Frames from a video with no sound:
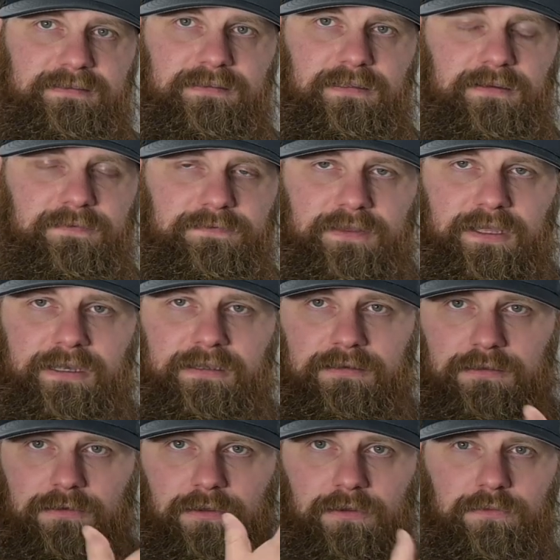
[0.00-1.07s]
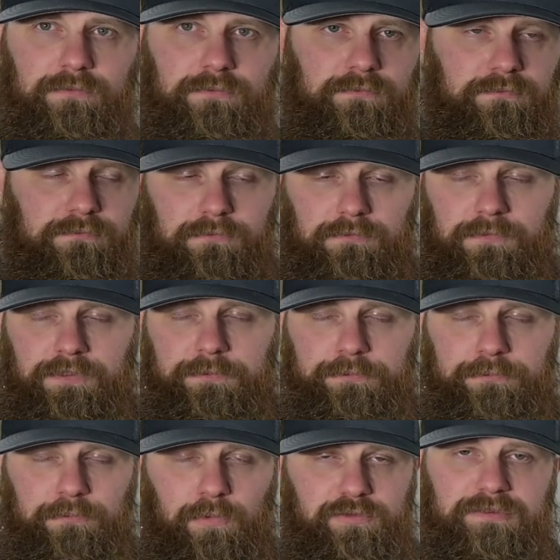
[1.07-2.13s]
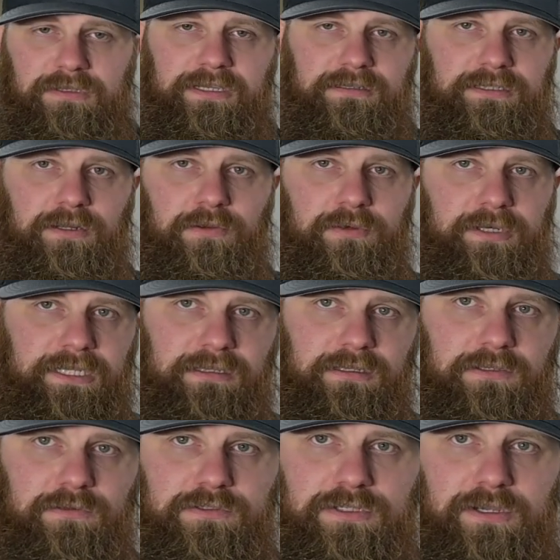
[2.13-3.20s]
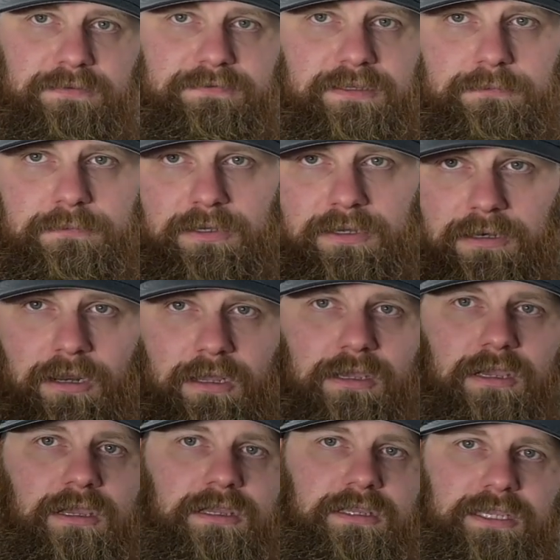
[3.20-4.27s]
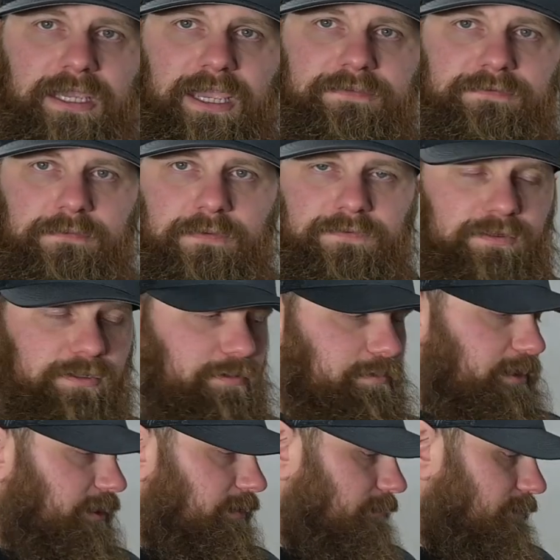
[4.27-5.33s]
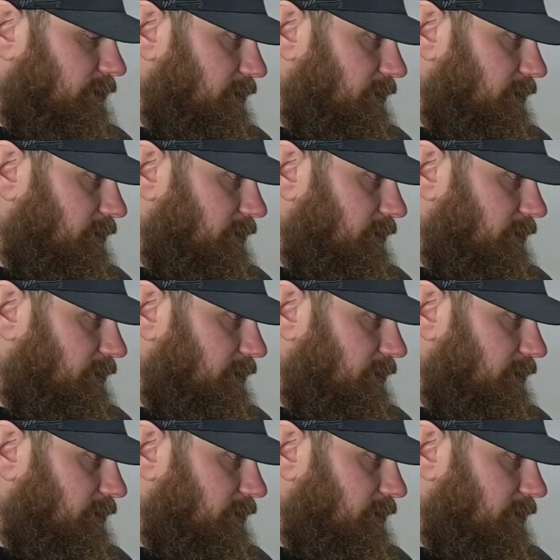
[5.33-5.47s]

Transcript: stuff that, you know, you most likely don't need to use often, but you have them if you do need them.